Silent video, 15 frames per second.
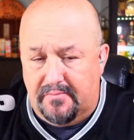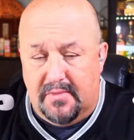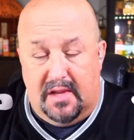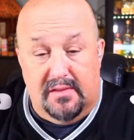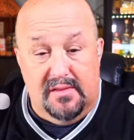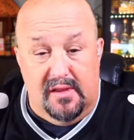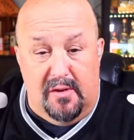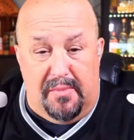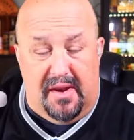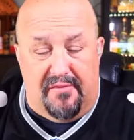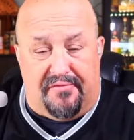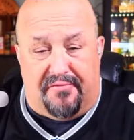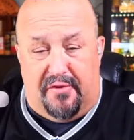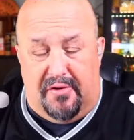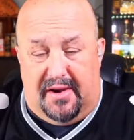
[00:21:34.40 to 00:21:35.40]
A little bit of
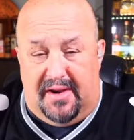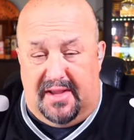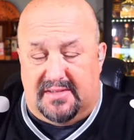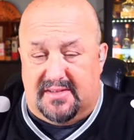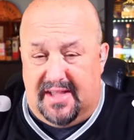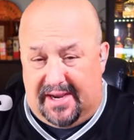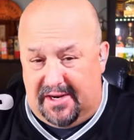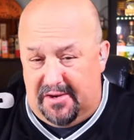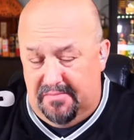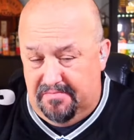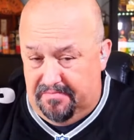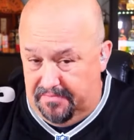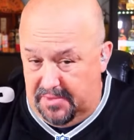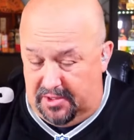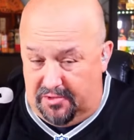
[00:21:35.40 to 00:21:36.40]
fruitiness, like
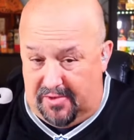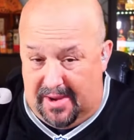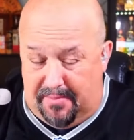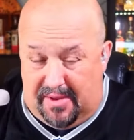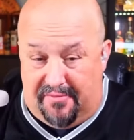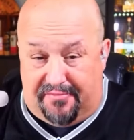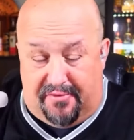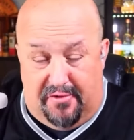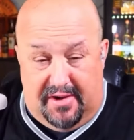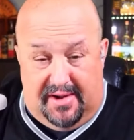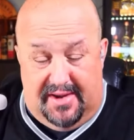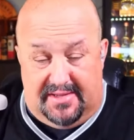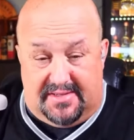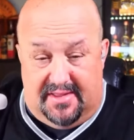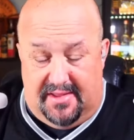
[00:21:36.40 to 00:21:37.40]
grapey
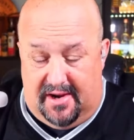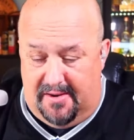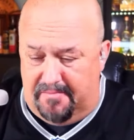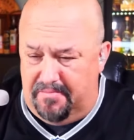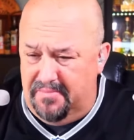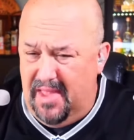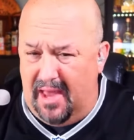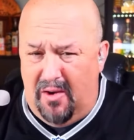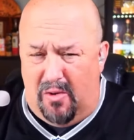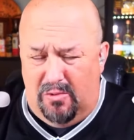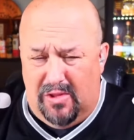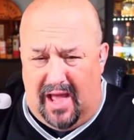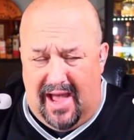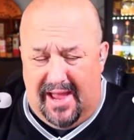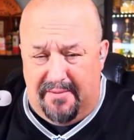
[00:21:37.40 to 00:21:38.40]
fruitiness in there. Not a whole
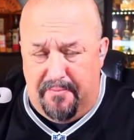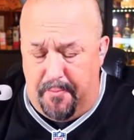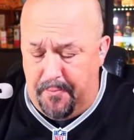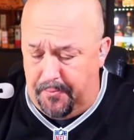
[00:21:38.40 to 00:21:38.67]
lot.